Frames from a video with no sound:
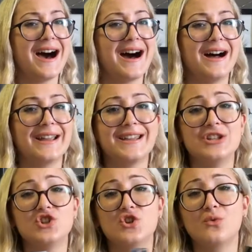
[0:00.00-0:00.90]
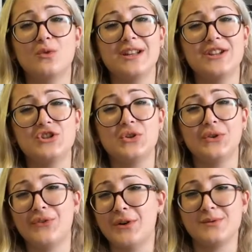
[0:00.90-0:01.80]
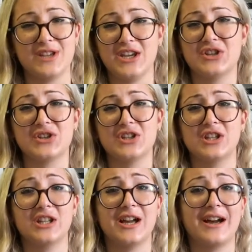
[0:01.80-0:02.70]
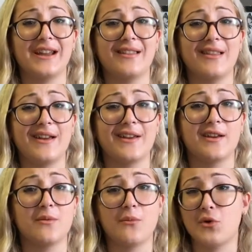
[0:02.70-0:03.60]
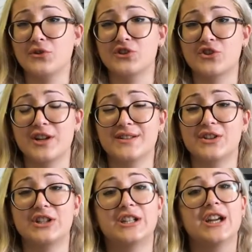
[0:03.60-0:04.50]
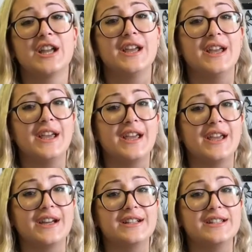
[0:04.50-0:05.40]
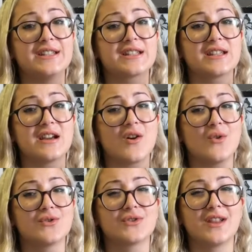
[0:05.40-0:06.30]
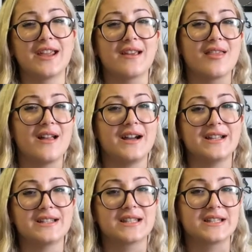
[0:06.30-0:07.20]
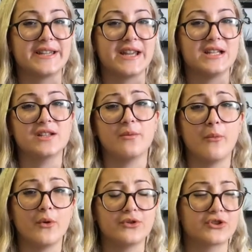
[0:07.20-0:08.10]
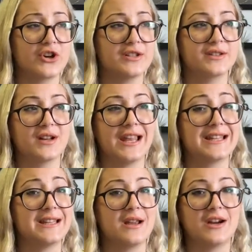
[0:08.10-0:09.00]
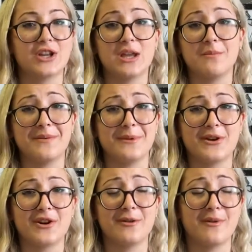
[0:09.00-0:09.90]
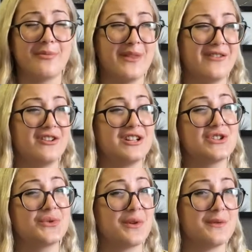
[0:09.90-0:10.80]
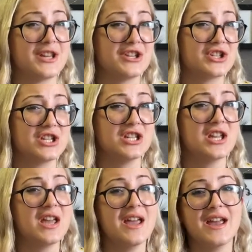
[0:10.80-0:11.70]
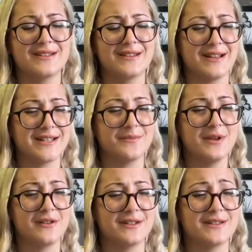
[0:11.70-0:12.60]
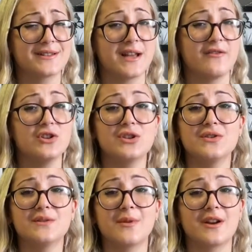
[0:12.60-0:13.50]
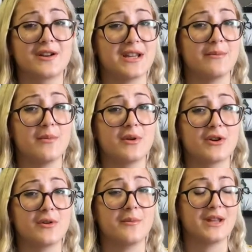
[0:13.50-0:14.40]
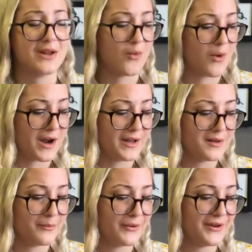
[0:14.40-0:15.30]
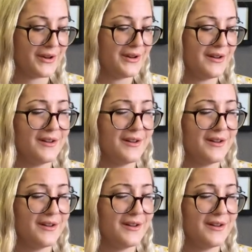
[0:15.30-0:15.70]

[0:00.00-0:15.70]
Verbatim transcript: I don't really do foundation. I like moisturizer and also like light tint moisturizer like the Garnier BB cream. I'm never into foundation, and so let's be honest, I haven't used my Garnier BB cream in a while, but